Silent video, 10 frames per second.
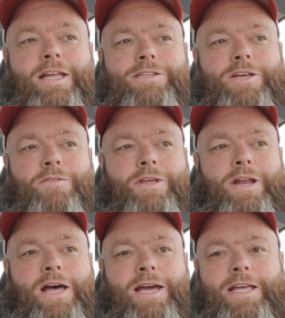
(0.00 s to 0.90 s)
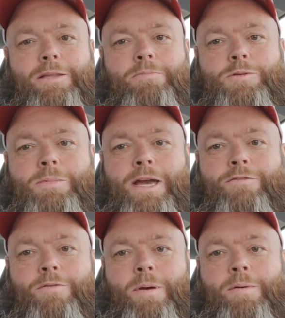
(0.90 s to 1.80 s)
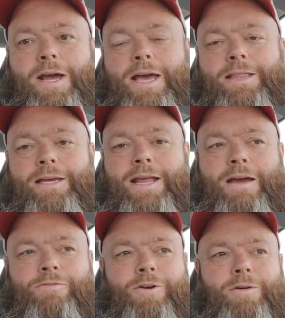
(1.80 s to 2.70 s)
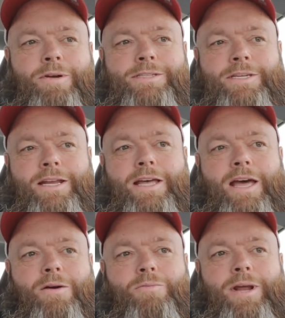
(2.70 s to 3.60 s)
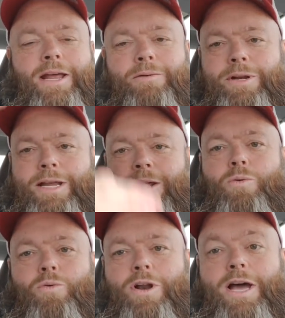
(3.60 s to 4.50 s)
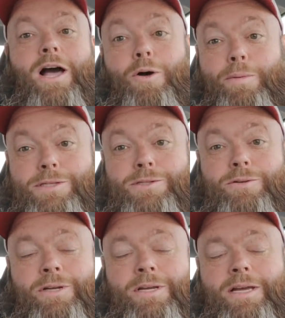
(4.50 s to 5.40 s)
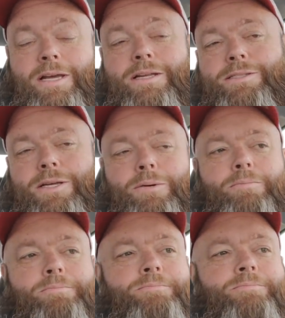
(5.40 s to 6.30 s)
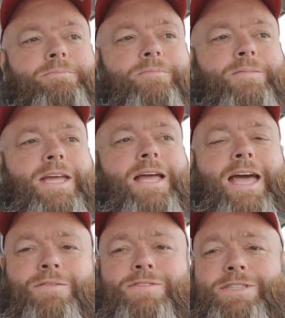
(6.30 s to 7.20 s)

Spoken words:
so that I get the most bang for my buck. And then after it reset, I went ahead and went down and ordered like I always do. So have